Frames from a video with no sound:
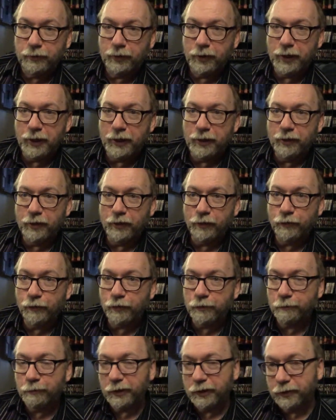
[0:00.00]
And uh,
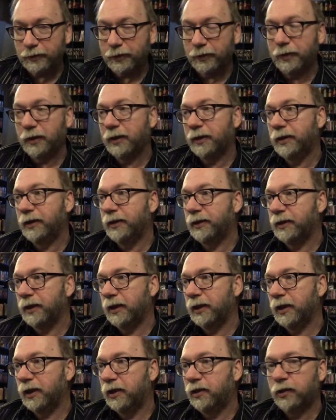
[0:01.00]
Gordon Pinsent uh, is
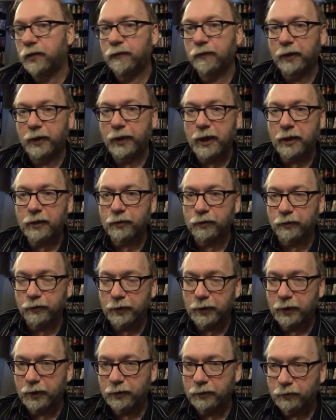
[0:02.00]
a, a, uh, Newfoundland actor
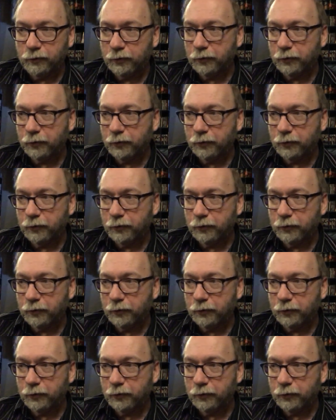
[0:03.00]
that